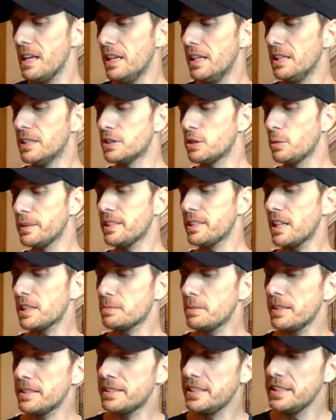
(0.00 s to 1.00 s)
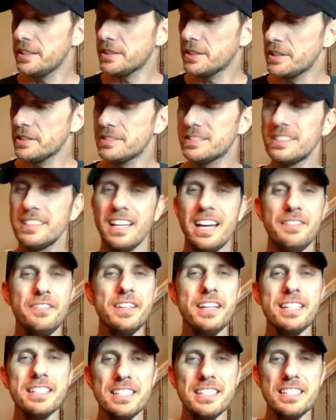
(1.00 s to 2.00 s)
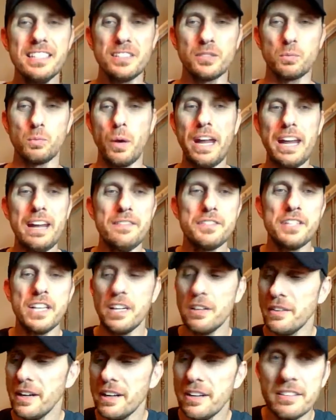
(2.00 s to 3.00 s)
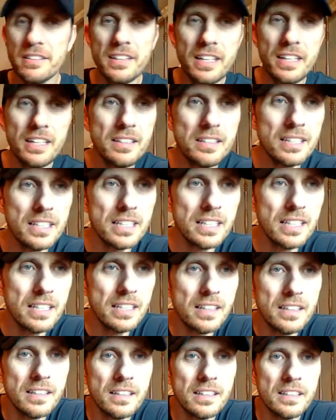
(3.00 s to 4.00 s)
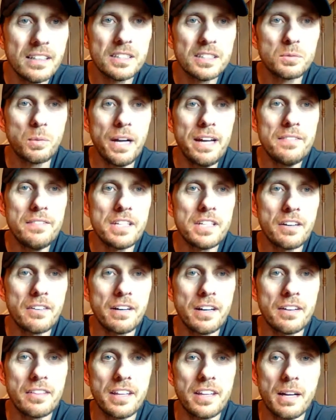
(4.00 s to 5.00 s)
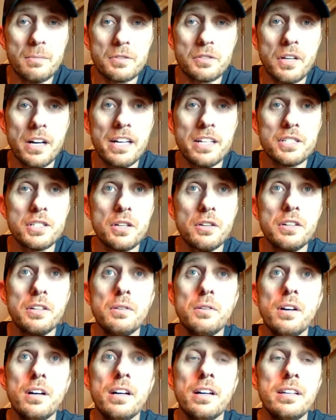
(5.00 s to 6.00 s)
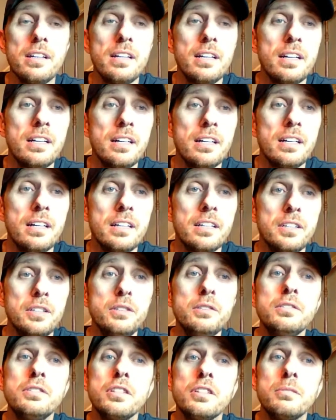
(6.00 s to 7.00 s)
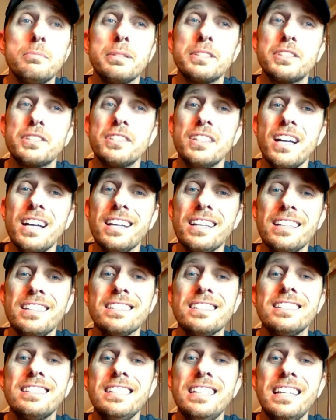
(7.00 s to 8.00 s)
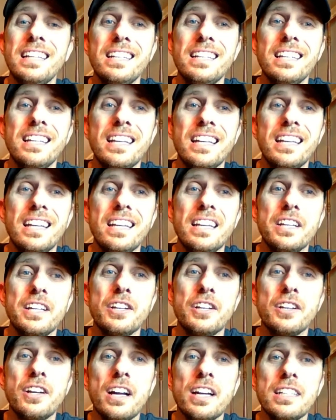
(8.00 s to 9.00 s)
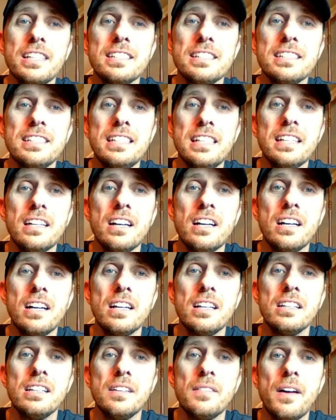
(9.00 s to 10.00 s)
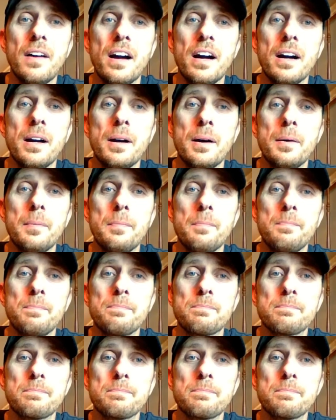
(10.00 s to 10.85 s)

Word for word: So we talked about the t-shirts. Have you guys seen this wave generator thing? This wave generator thing. I'm gonna try to show you on uh, YouTube, but you're not gonna see it. You're not gonna see it on. Um,